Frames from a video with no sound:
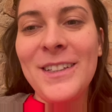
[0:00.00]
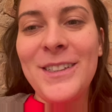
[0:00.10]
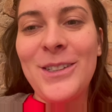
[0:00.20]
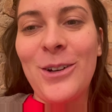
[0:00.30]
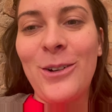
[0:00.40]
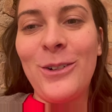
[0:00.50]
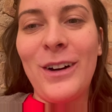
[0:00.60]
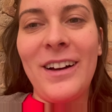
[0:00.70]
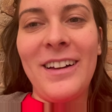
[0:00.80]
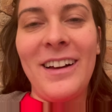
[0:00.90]
So
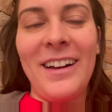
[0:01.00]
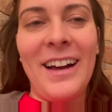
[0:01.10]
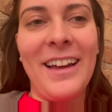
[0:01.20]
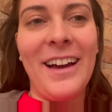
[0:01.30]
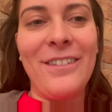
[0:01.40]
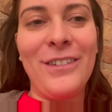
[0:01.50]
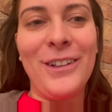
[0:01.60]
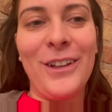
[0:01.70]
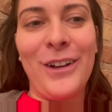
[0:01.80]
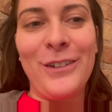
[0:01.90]
I have a
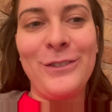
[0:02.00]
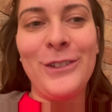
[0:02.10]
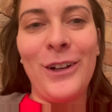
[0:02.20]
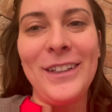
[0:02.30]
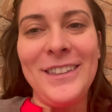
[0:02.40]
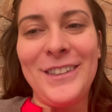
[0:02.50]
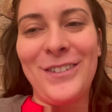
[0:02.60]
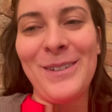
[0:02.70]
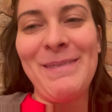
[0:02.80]
lot of knowledge from